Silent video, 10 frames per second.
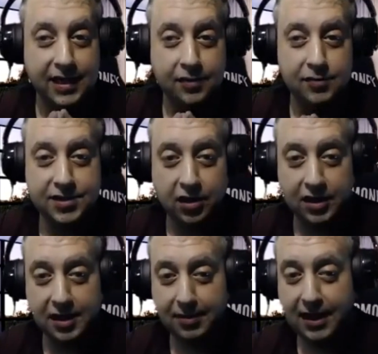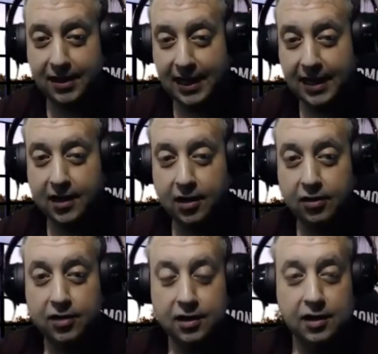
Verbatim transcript: he was talking about how